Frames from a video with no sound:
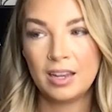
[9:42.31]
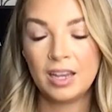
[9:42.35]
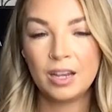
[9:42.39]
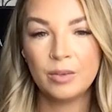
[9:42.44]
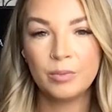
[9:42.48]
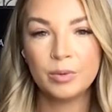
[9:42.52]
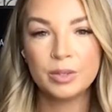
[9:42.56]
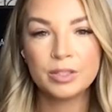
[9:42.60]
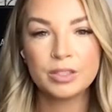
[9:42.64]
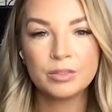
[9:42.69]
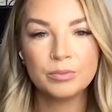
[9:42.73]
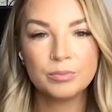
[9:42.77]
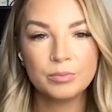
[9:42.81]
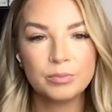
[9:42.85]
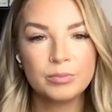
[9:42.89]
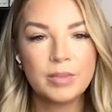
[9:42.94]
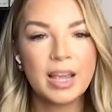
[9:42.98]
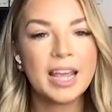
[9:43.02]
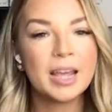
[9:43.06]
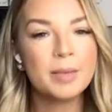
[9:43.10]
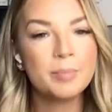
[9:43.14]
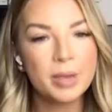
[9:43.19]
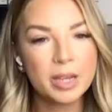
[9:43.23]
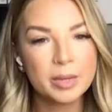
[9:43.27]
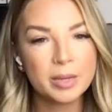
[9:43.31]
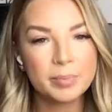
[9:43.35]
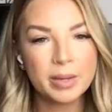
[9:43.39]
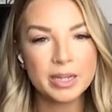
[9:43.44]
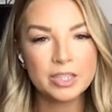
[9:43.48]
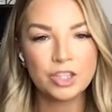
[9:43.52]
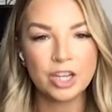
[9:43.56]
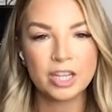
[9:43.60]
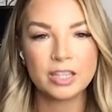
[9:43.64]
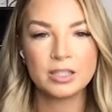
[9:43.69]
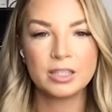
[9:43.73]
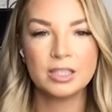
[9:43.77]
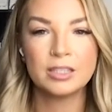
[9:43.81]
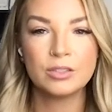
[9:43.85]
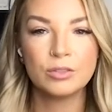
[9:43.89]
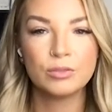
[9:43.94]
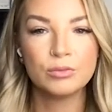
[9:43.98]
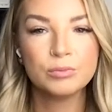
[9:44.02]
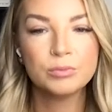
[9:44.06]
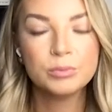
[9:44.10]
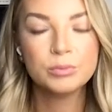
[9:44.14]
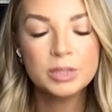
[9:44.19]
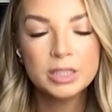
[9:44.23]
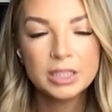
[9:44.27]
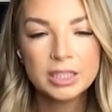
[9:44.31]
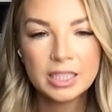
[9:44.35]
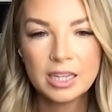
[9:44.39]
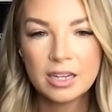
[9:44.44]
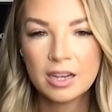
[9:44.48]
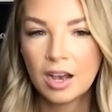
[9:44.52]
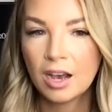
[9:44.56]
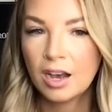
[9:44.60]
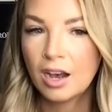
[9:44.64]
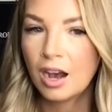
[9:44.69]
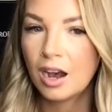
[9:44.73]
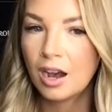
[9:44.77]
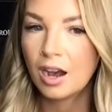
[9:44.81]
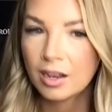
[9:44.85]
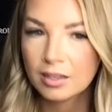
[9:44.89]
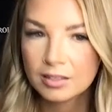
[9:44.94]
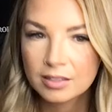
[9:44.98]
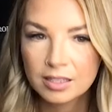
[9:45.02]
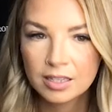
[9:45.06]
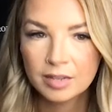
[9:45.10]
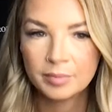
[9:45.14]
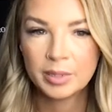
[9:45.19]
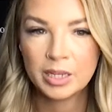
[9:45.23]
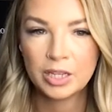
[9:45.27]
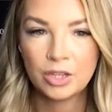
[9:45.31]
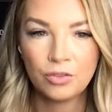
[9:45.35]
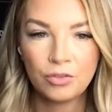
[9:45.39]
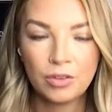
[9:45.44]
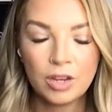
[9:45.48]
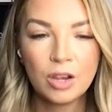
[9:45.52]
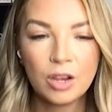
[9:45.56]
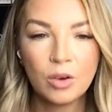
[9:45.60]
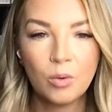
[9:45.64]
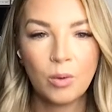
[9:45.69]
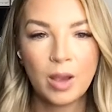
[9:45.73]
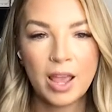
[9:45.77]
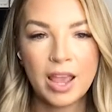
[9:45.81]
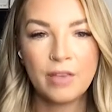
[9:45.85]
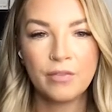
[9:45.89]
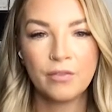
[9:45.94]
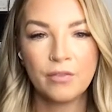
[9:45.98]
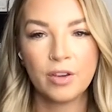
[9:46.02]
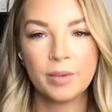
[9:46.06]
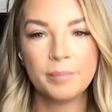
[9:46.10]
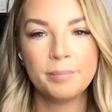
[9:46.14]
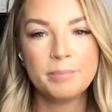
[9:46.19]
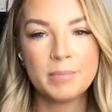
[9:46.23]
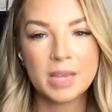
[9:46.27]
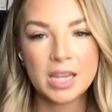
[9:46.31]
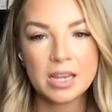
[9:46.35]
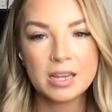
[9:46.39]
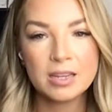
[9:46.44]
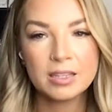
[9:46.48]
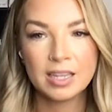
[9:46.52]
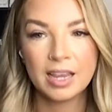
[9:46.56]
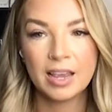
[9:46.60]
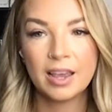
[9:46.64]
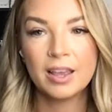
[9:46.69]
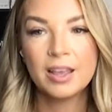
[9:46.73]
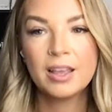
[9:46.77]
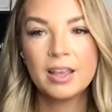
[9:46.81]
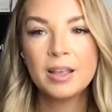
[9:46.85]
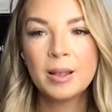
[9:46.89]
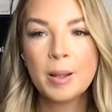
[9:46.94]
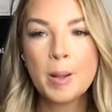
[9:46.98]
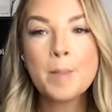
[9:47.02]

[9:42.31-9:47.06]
Handpicked by Jess is a really awesome and unique way for me to